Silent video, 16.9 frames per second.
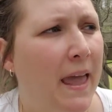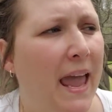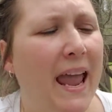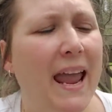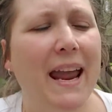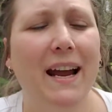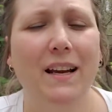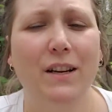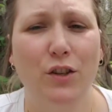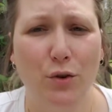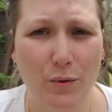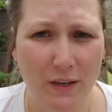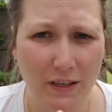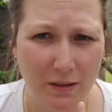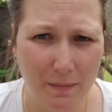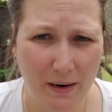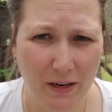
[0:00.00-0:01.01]
And you
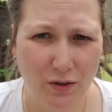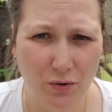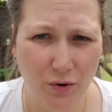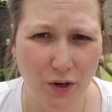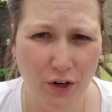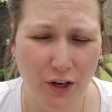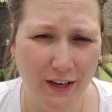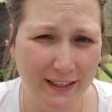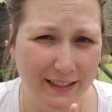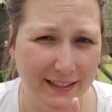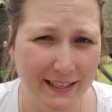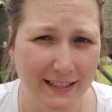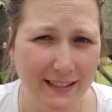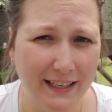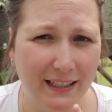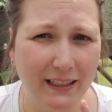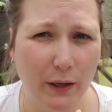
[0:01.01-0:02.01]
need to make sure you're
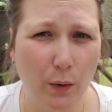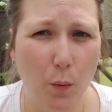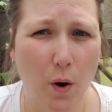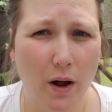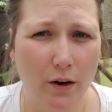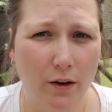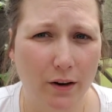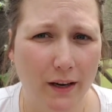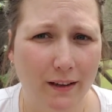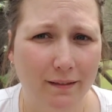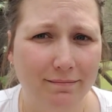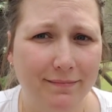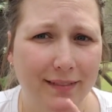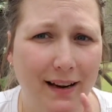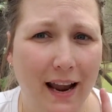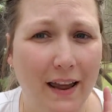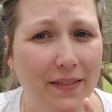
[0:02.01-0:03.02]
consistently watering.
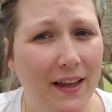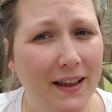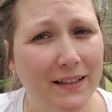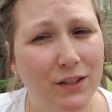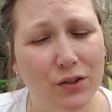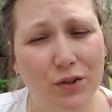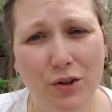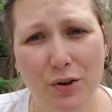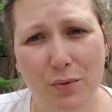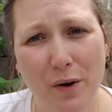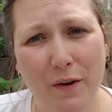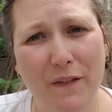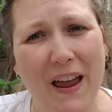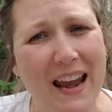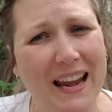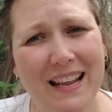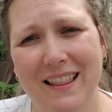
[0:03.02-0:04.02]
And that's true of
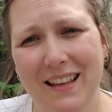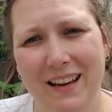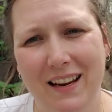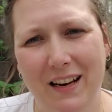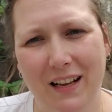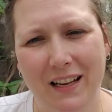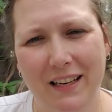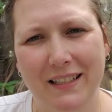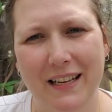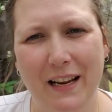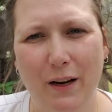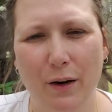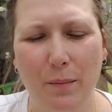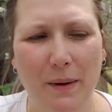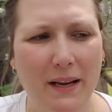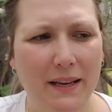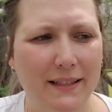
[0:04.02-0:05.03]
anything in a
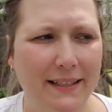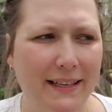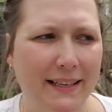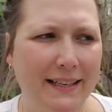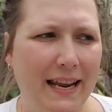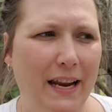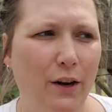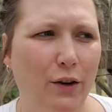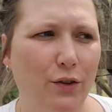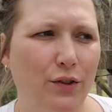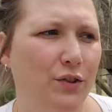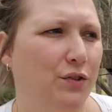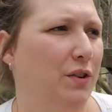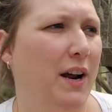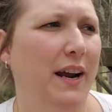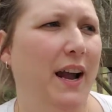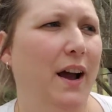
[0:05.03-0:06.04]
container, because containers
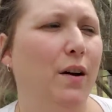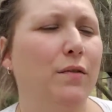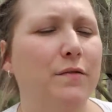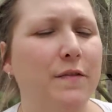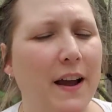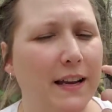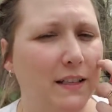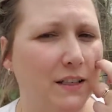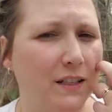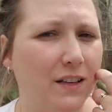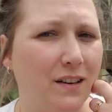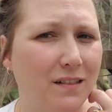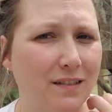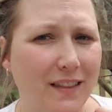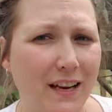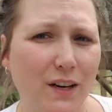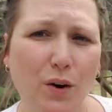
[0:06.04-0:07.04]
dry out faster.
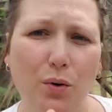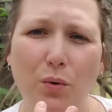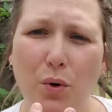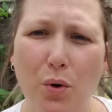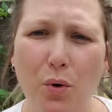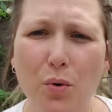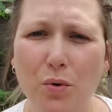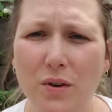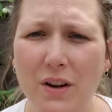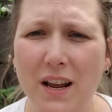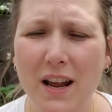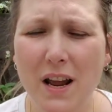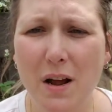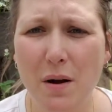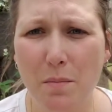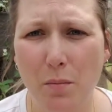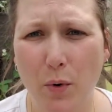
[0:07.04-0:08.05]
They don't hold
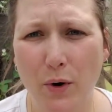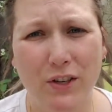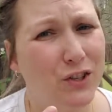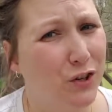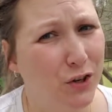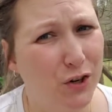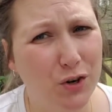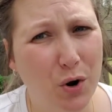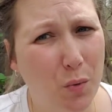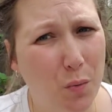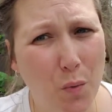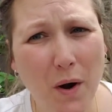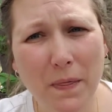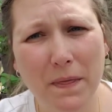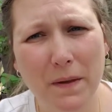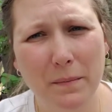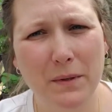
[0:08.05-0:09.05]
moisture. You don't
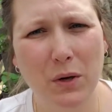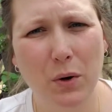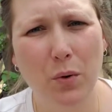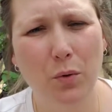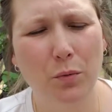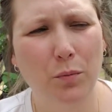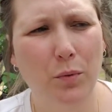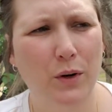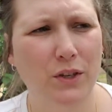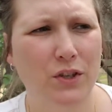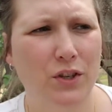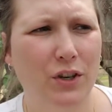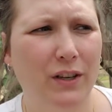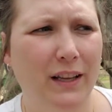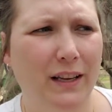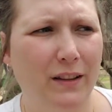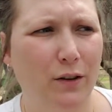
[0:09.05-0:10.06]
want them to hold
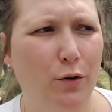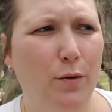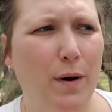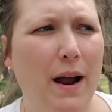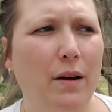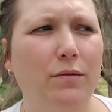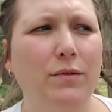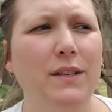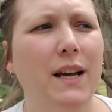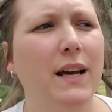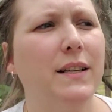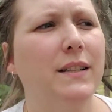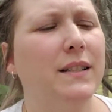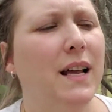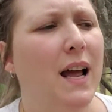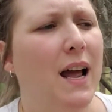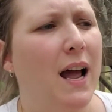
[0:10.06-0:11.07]
moisture like the ground
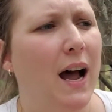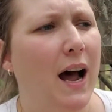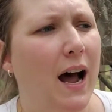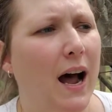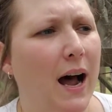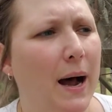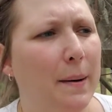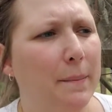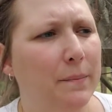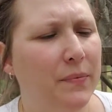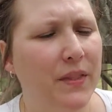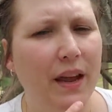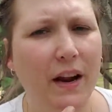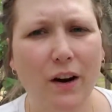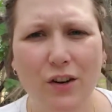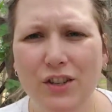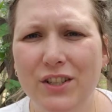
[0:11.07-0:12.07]
does.
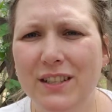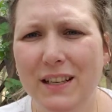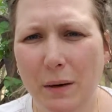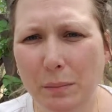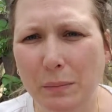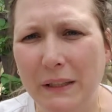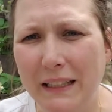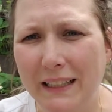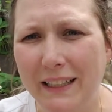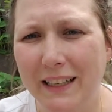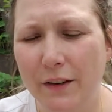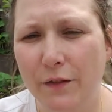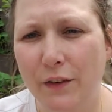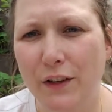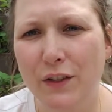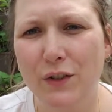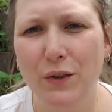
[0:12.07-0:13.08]
They are just completely
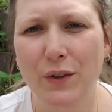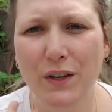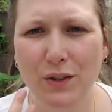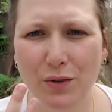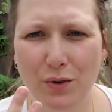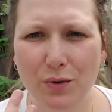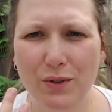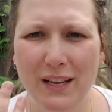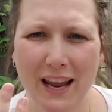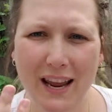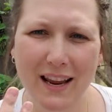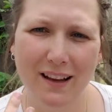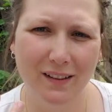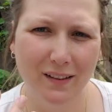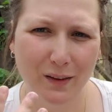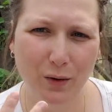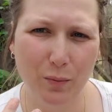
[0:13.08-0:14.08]
different. So they do take
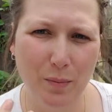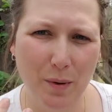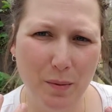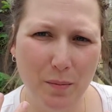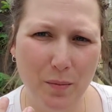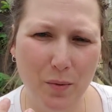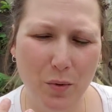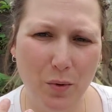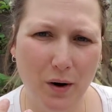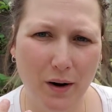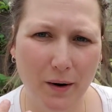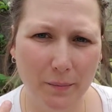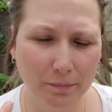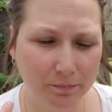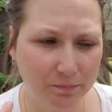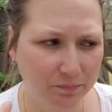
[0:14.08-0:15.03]
a little bit more